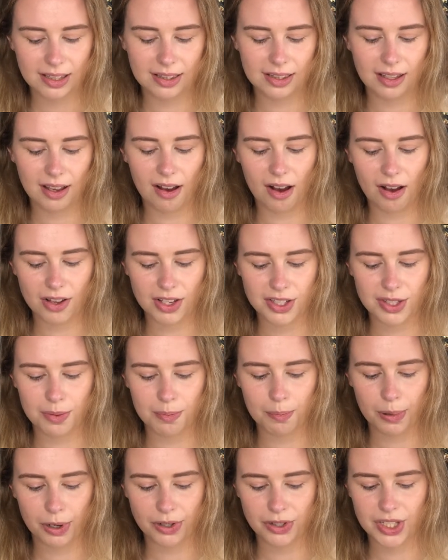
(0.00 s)
the
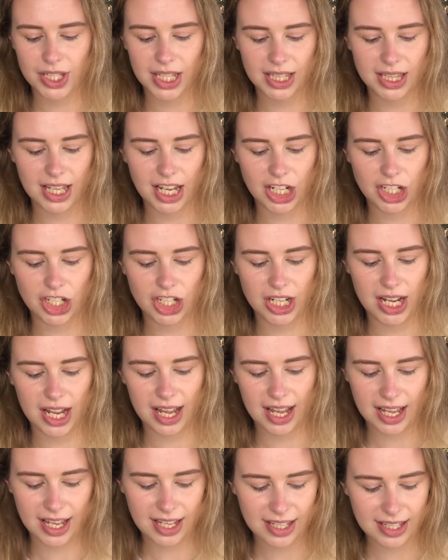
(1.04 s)
awesome person that she
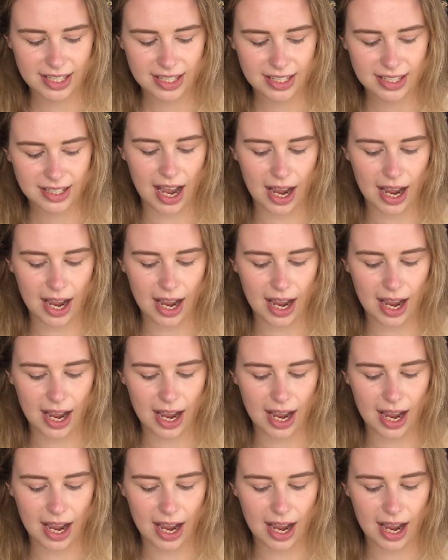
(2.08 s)
is.